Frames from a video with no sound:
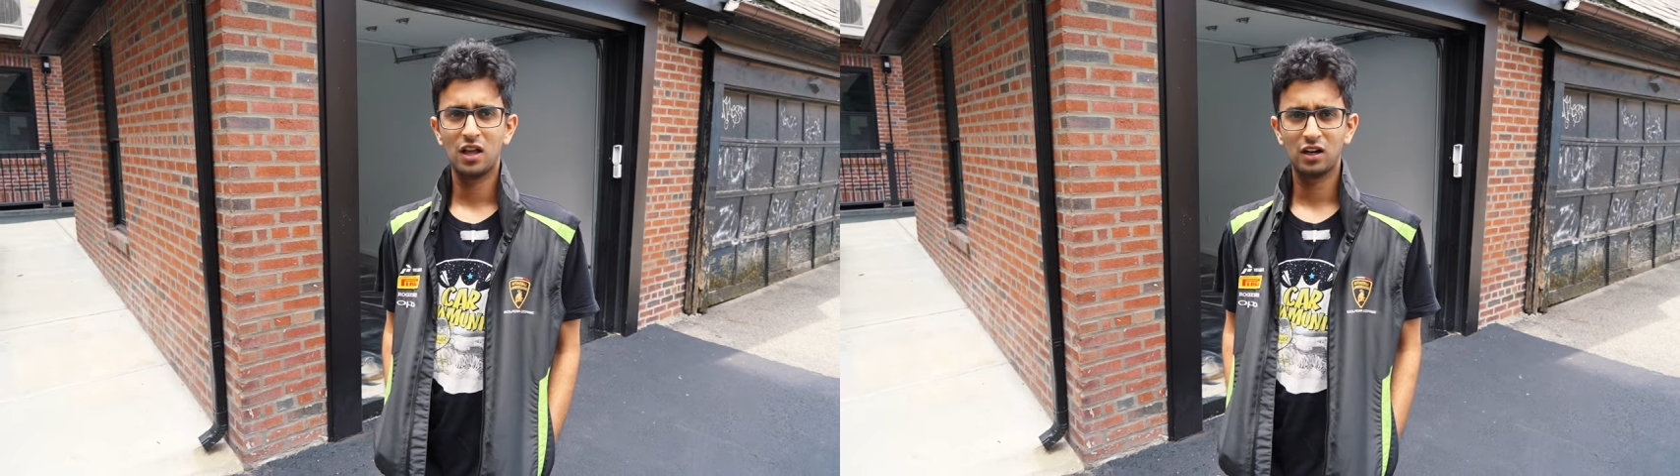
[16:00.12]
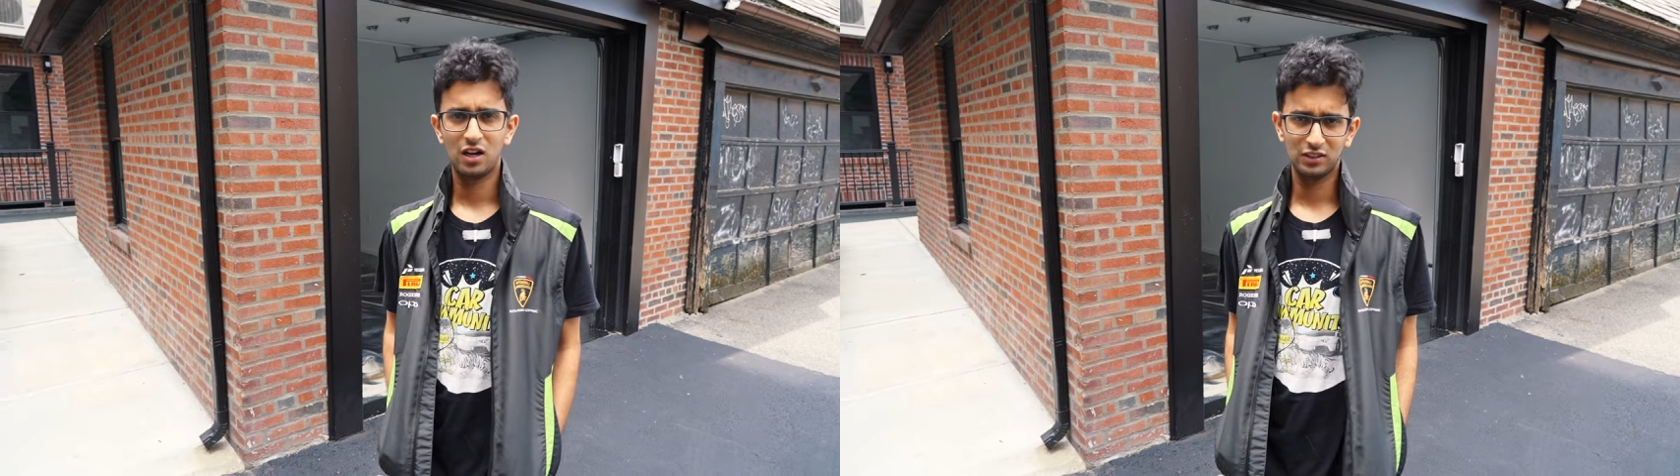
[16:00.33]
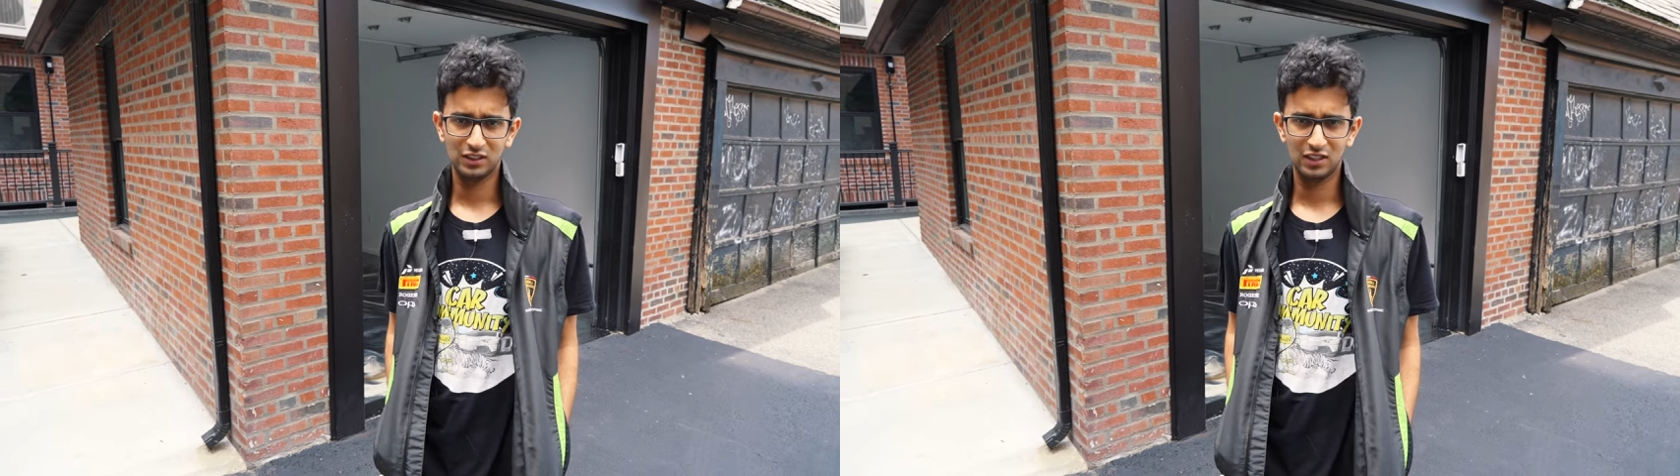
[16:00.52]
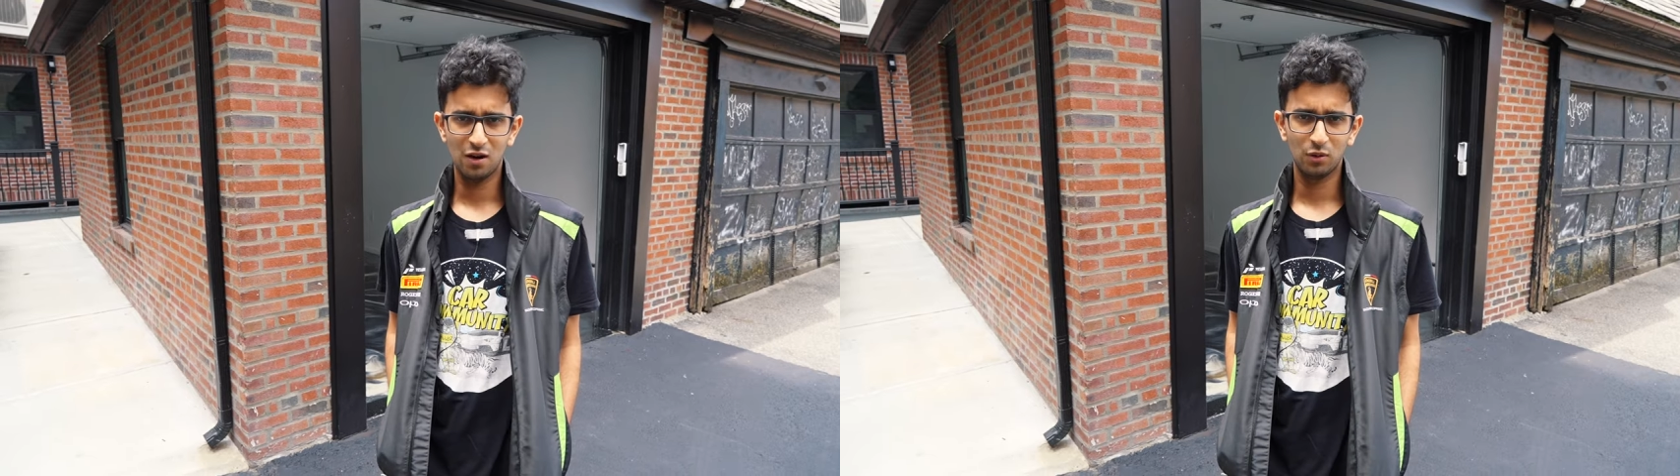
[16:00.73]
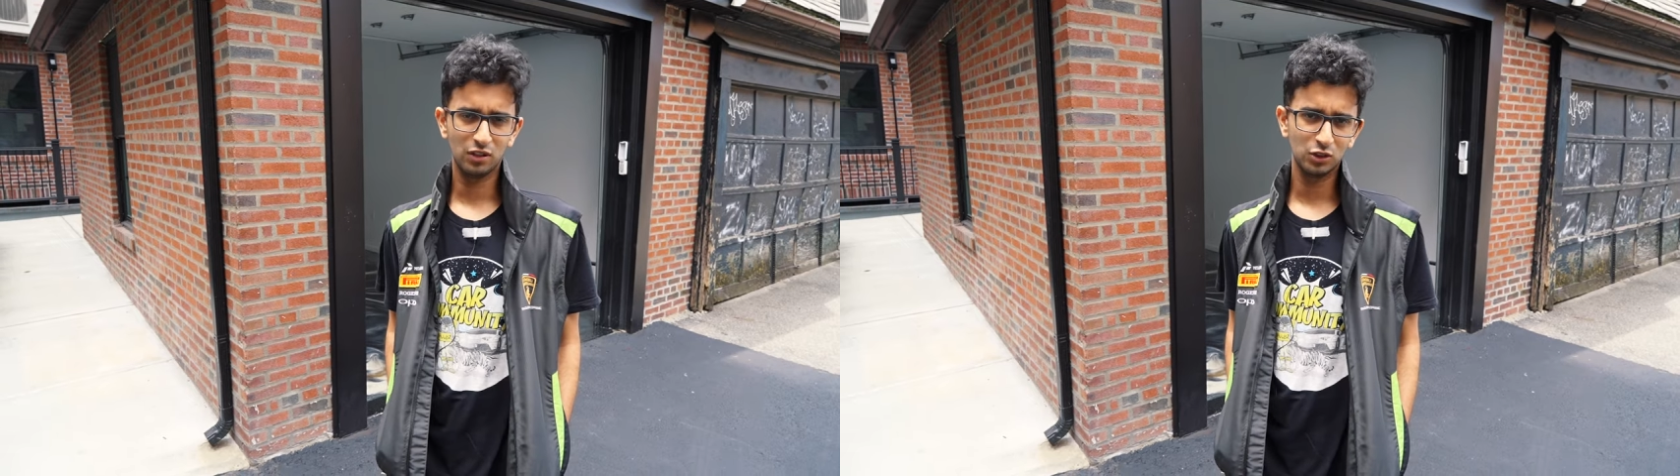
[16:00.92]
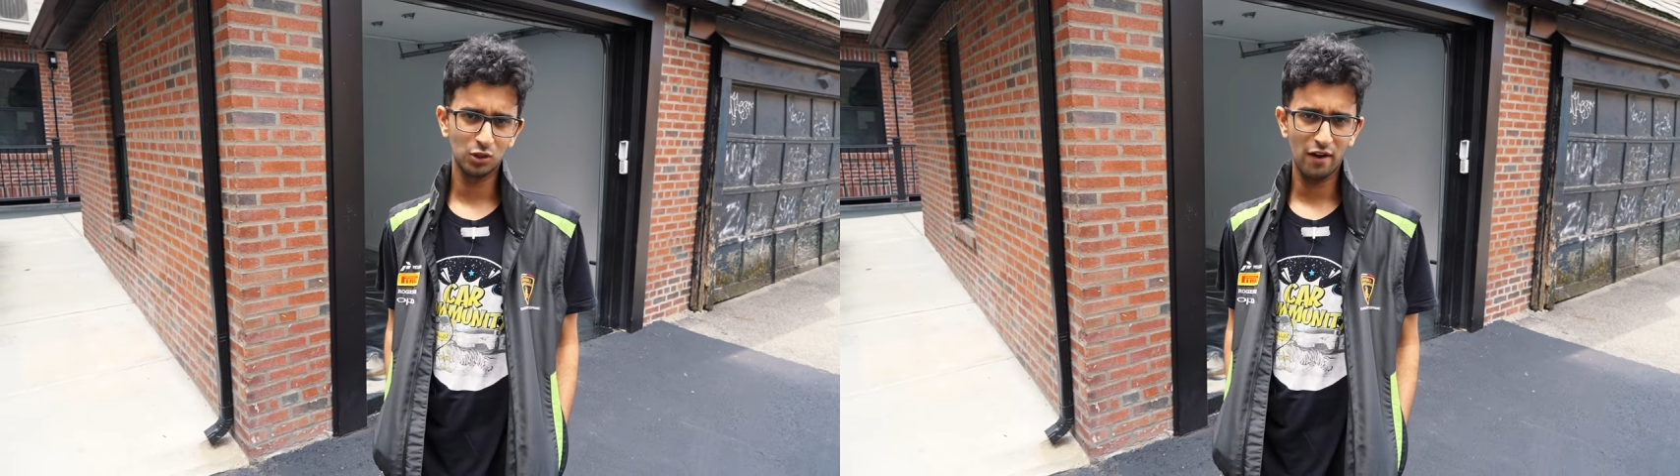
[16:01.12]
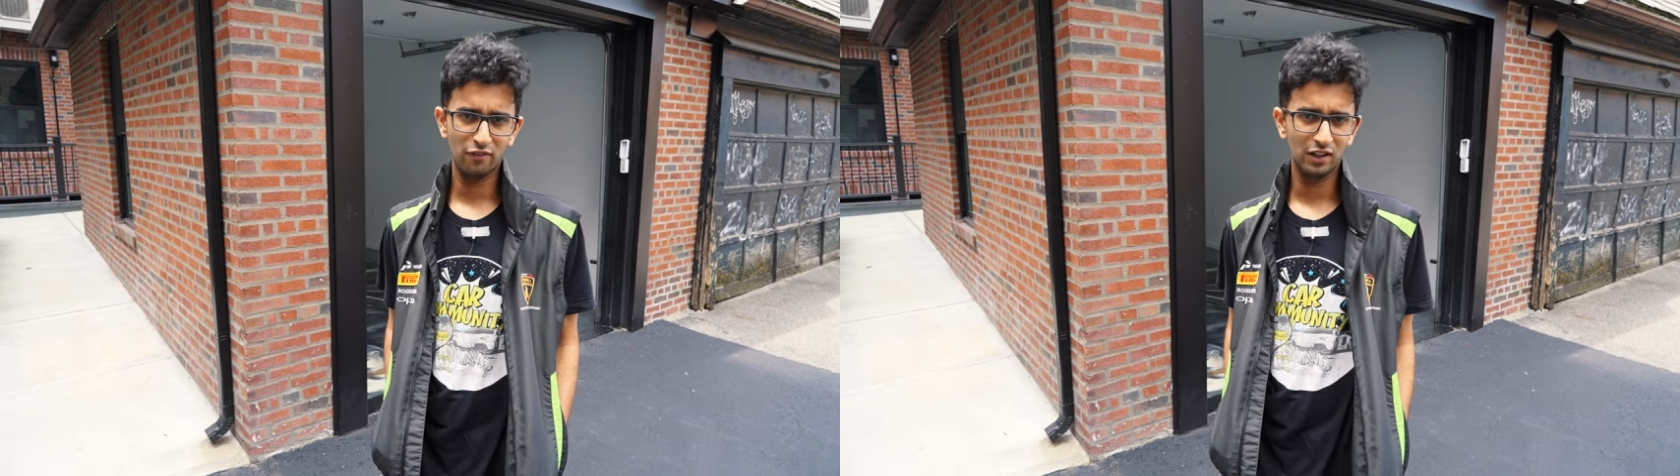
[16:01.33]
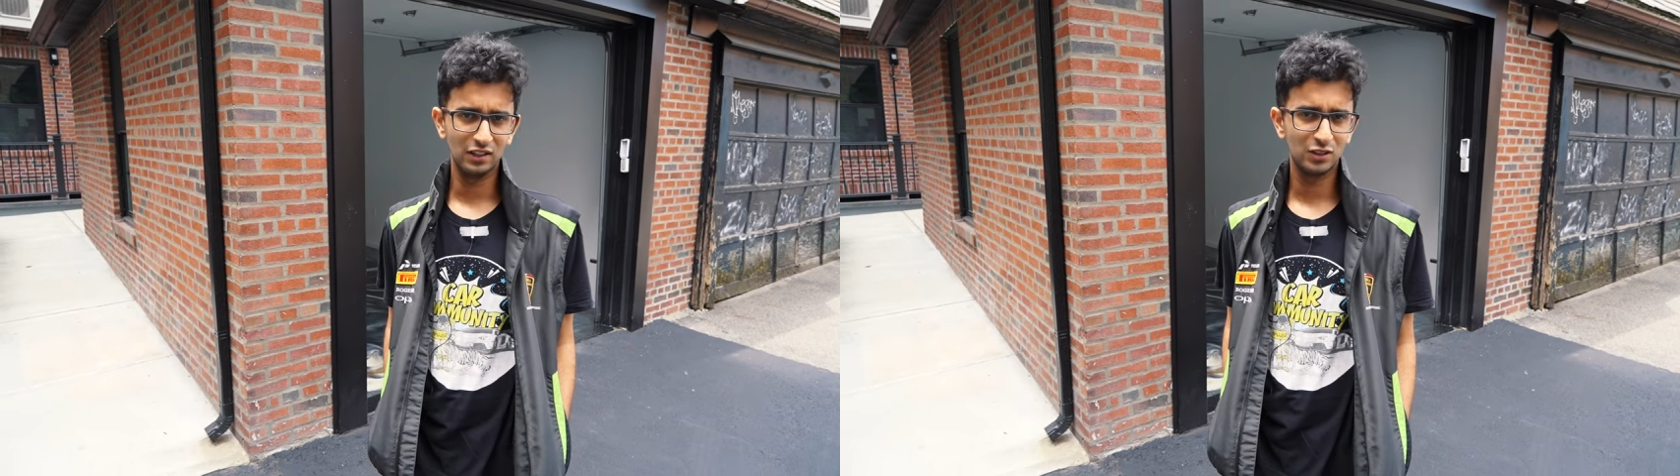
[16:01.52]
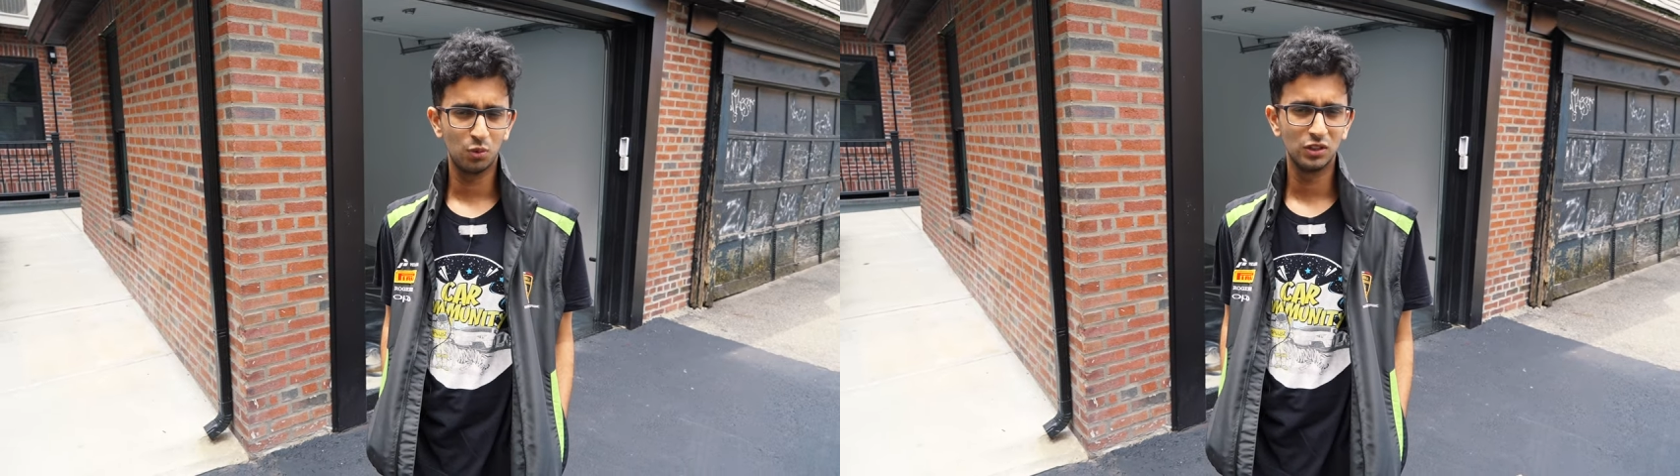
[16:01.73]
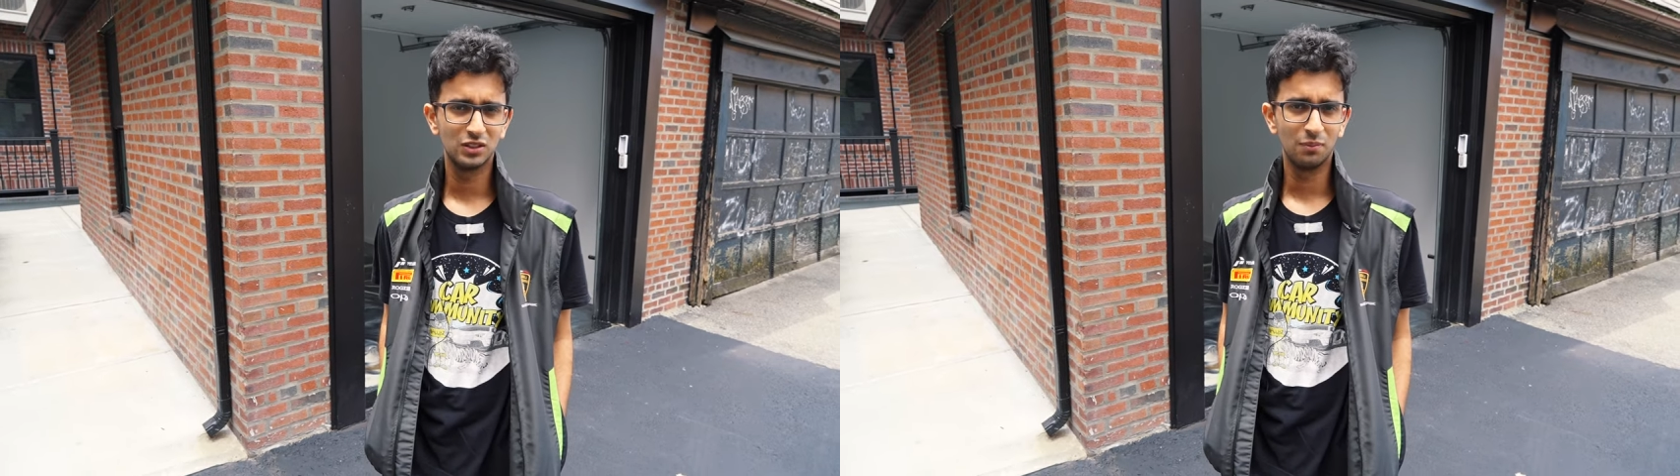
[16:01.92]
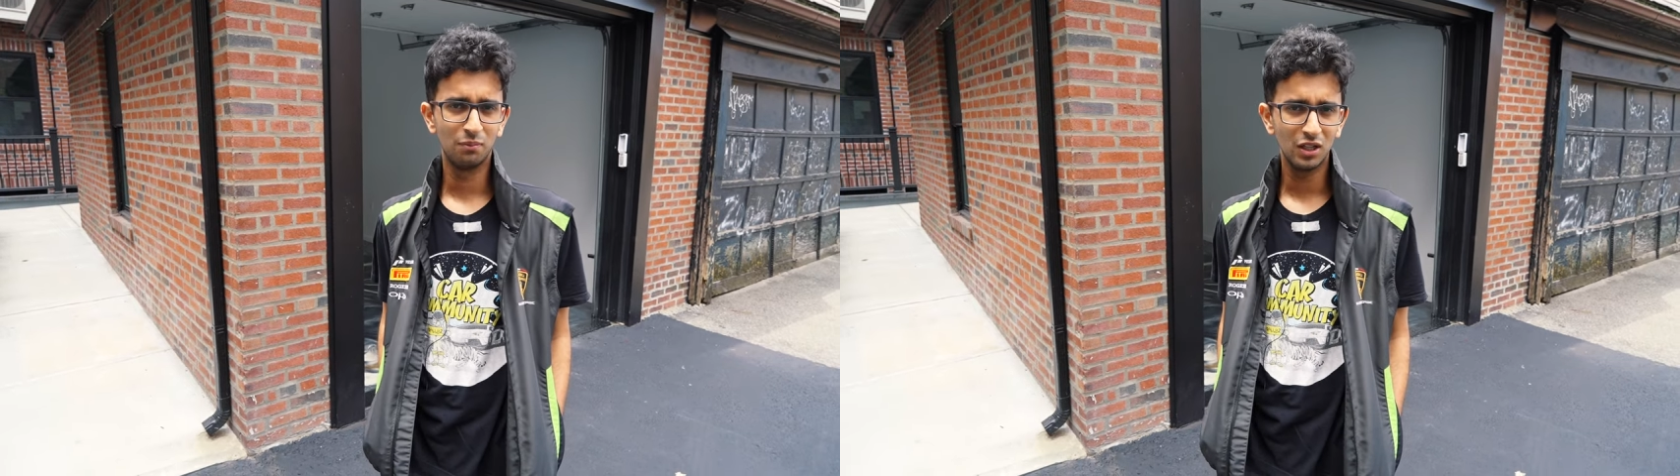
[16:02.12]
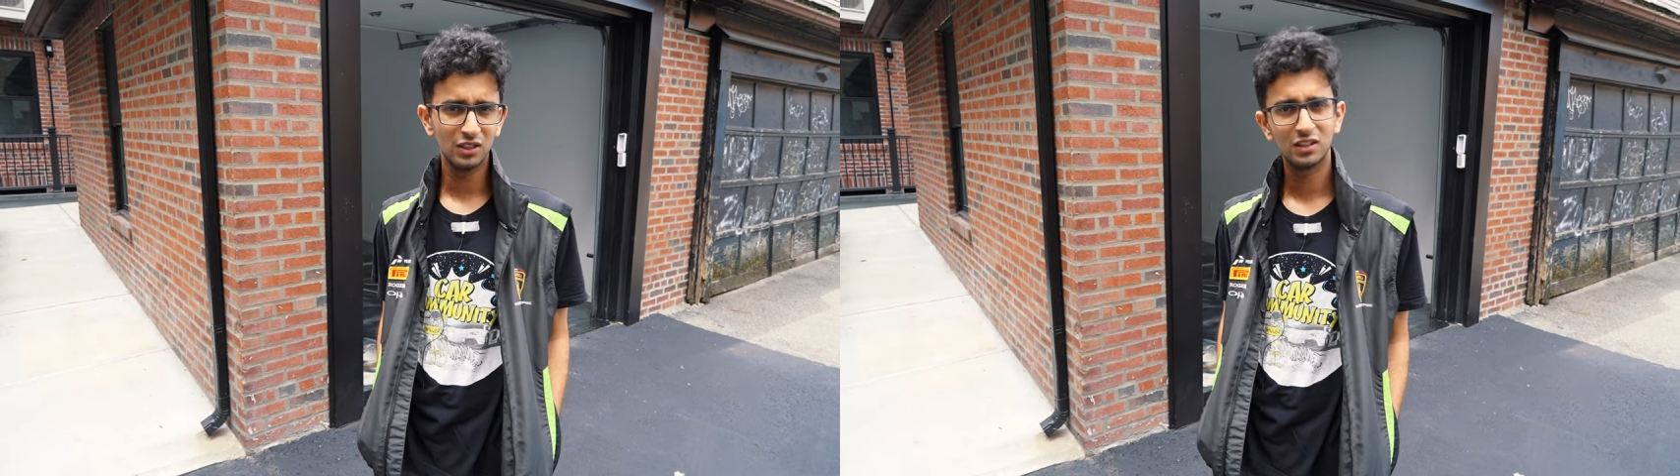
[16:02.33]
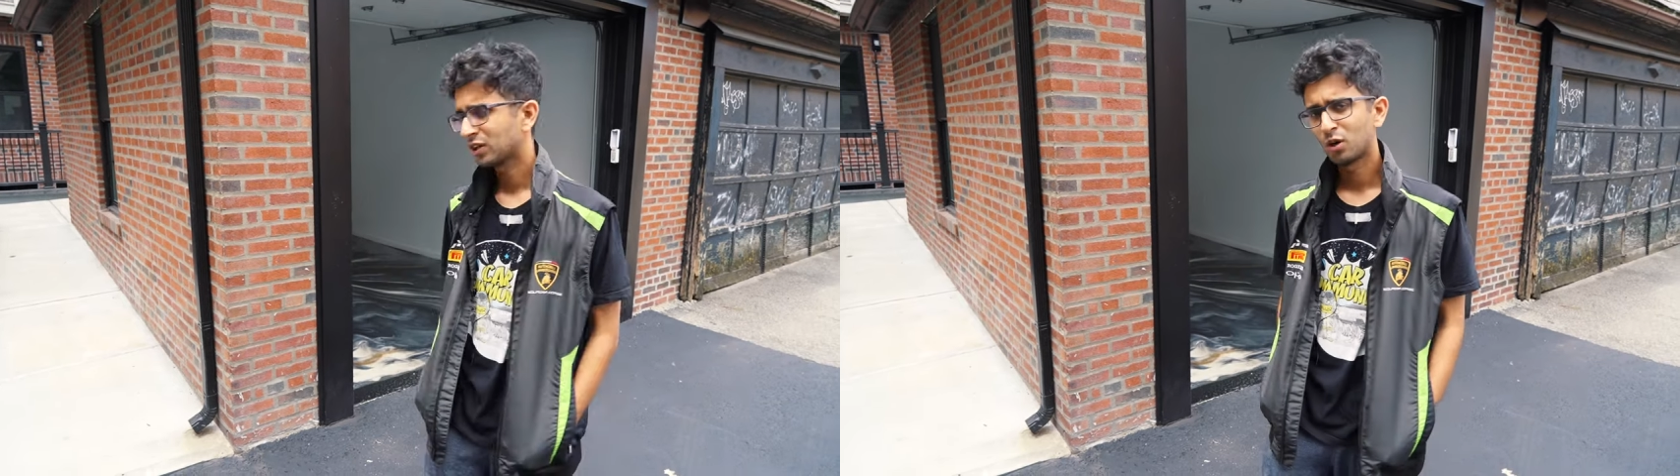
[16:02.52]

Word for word: a lot of content now. We're gonna try for at least once a month.